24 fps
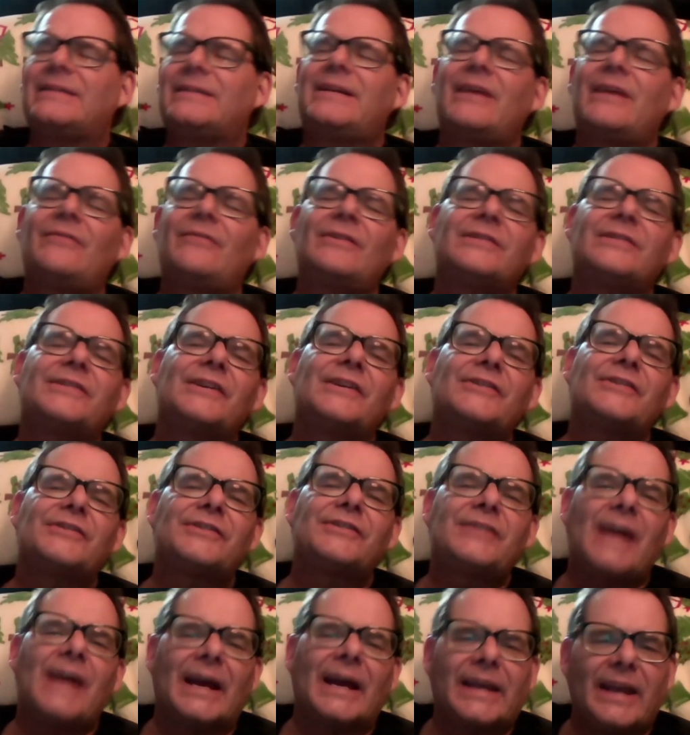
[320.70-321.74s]
Give us a
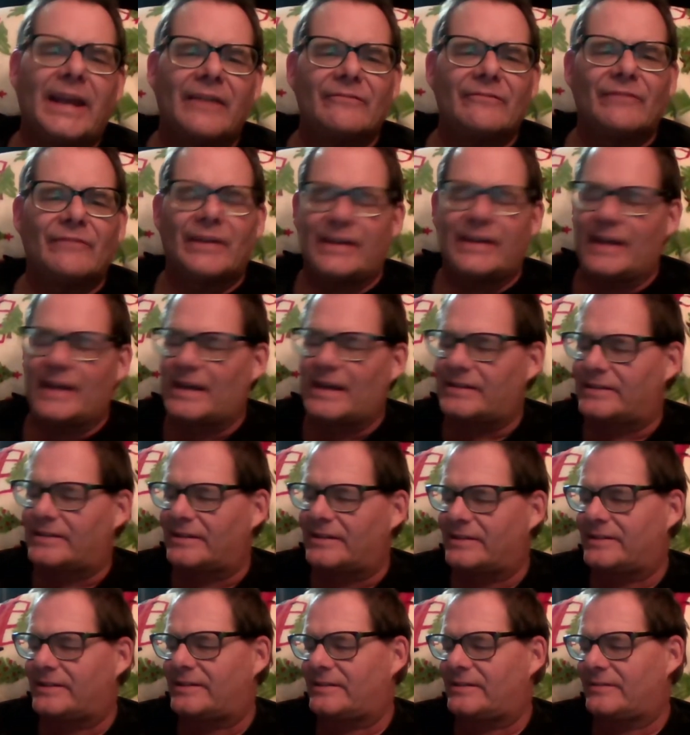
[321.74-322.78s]
second, Vanessa
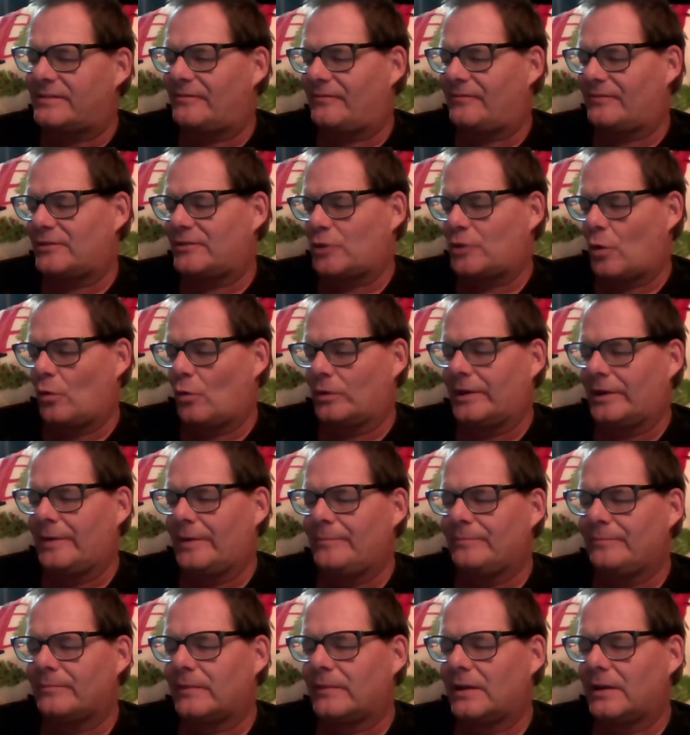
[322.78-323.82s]
told
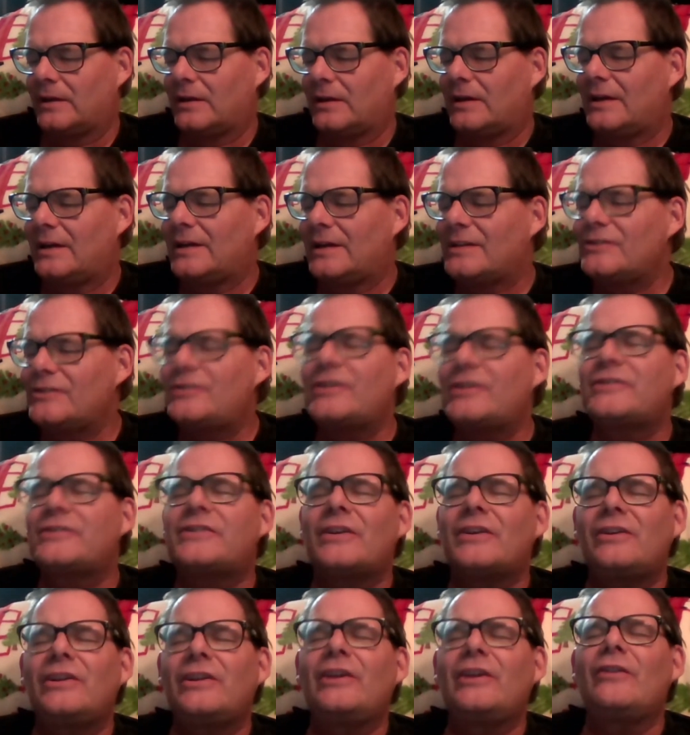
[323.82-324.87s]
him. Just a
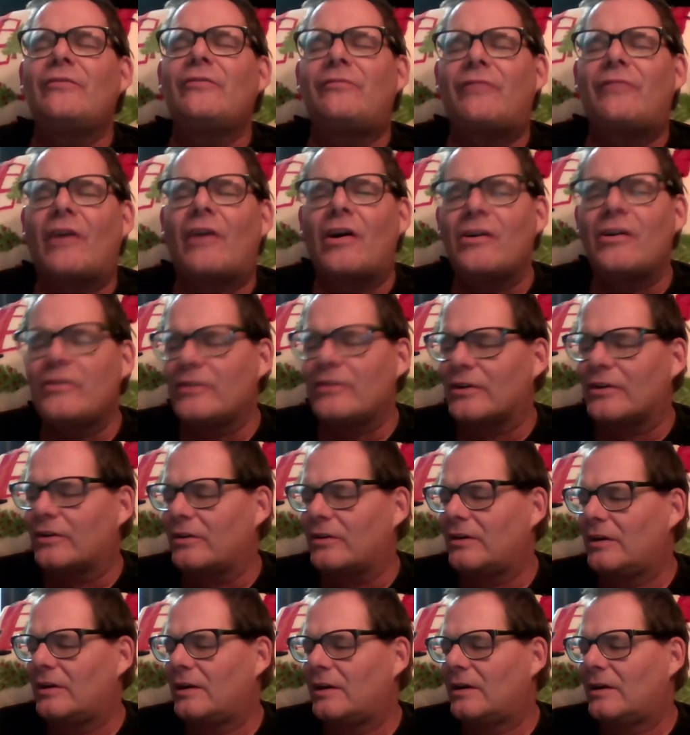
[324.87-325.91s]
little
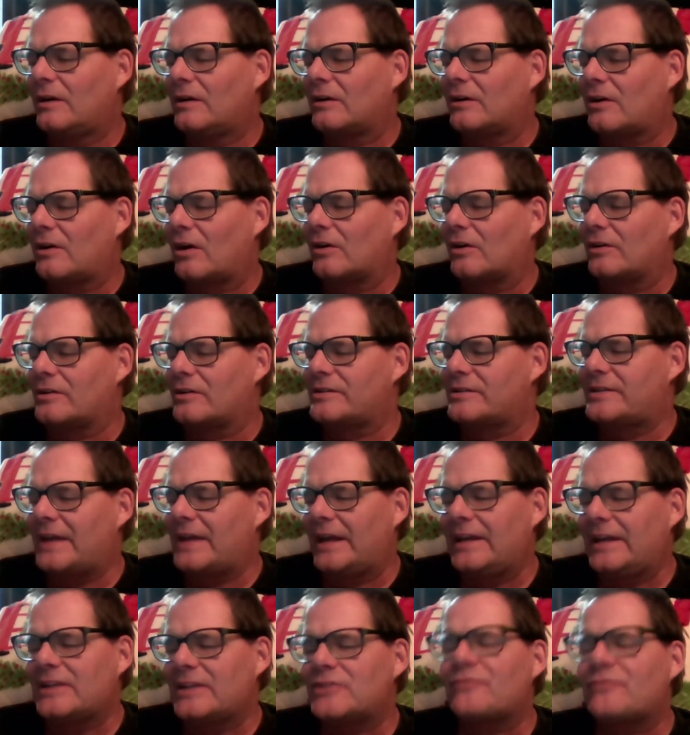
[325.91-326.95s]
farther, Carter
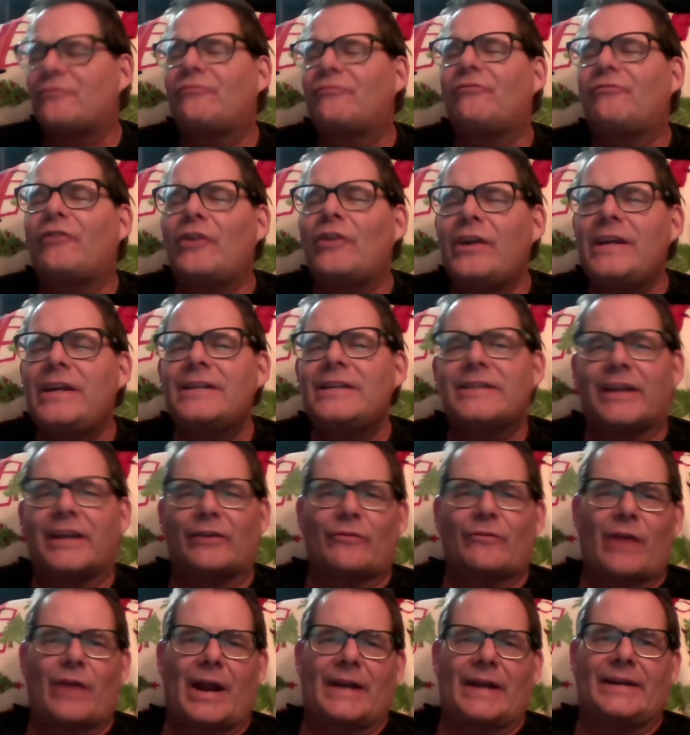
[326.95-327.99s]
said. It's freezing
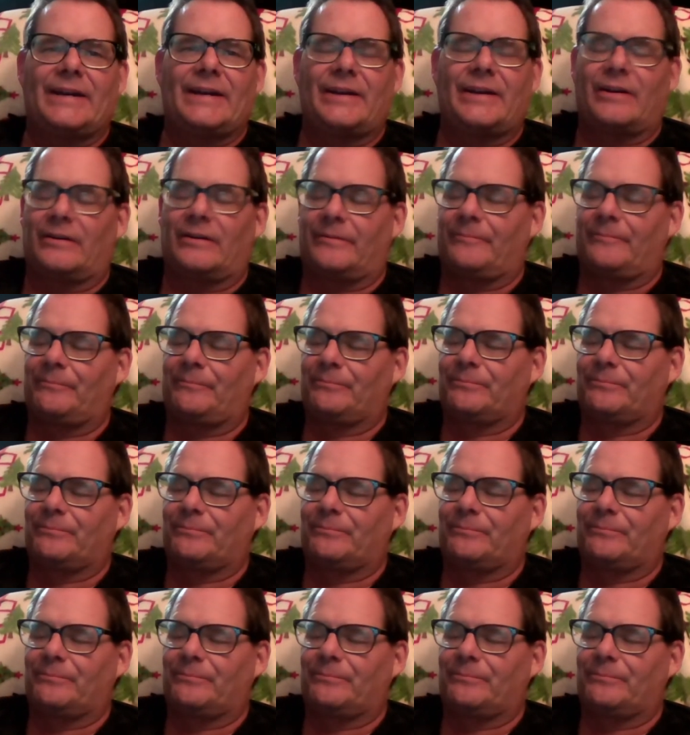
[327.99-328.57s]
right here.